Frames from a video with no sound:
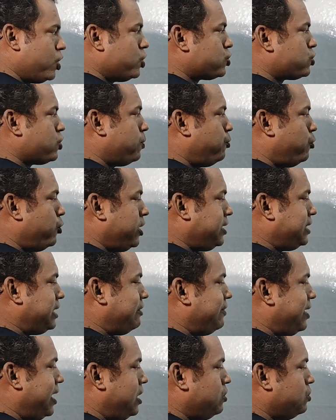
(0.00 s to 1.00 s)
So putting
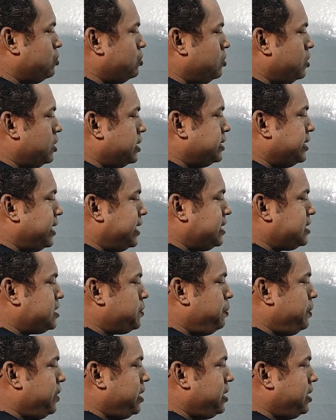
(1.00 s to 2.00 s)
the value, that
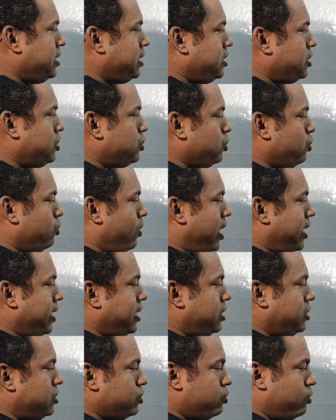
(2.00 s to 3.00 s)
is P into 1
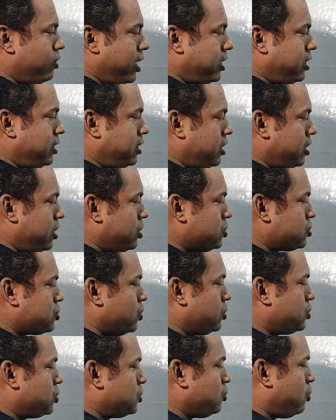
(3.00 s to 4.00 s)
into 1.
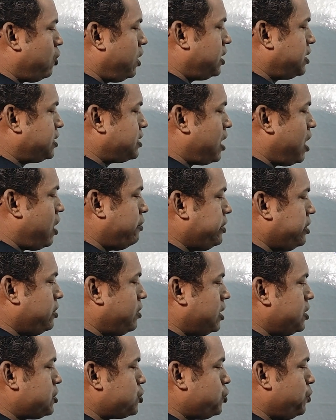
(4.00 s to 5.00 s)
So torque tau
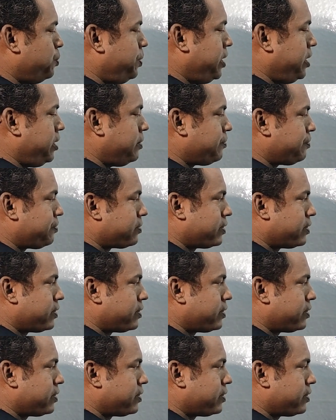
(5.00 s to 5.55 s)
equals to P.